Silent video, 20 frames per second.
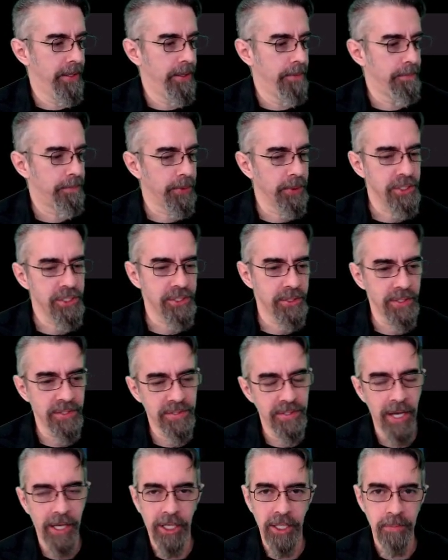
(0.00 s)
Pretty sure it's
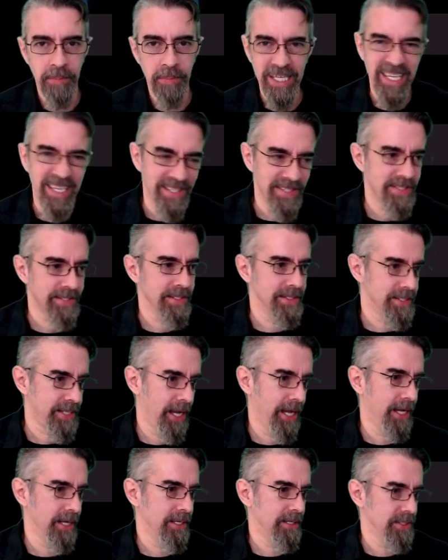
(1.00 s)
not going to be
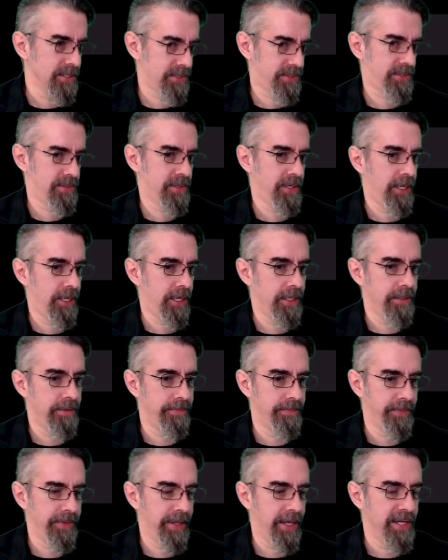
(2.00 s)
instantaneous
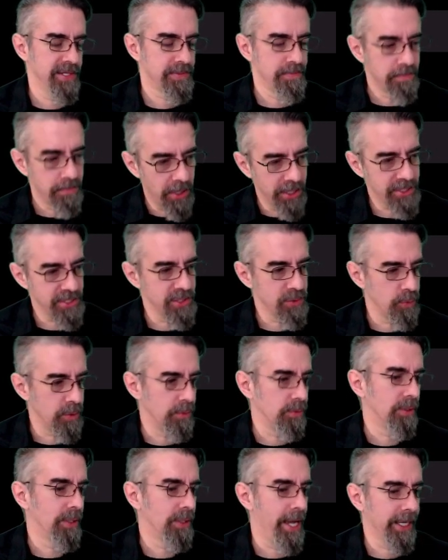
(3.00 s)
as much as we
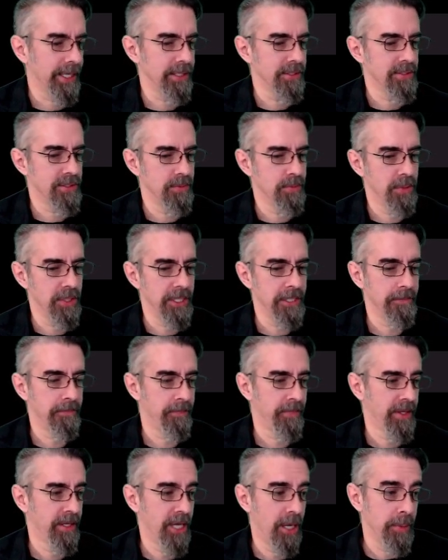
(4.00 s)
would like it to be.
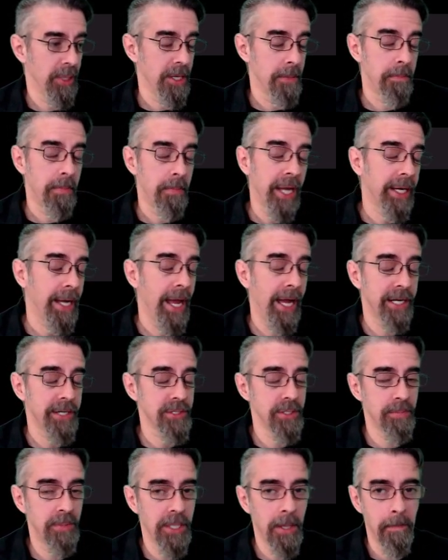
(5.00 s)
I mean, it might
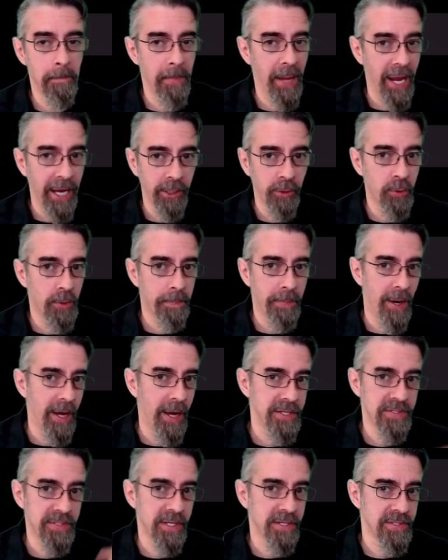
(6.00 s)
actually be a manual
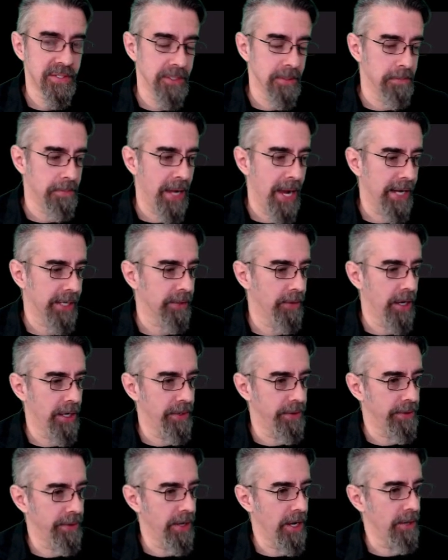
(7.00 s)
process in the background and
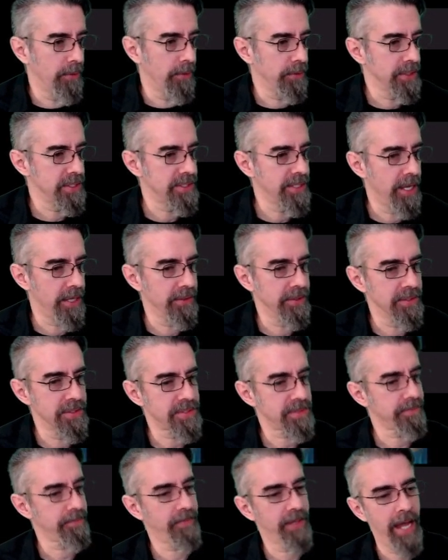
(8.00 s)
they're not really telling
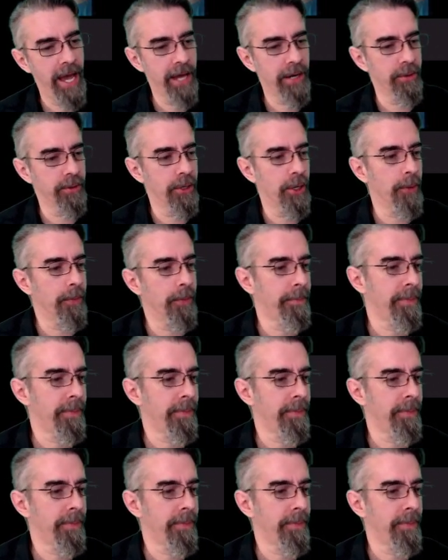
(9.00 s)
us. I don't know.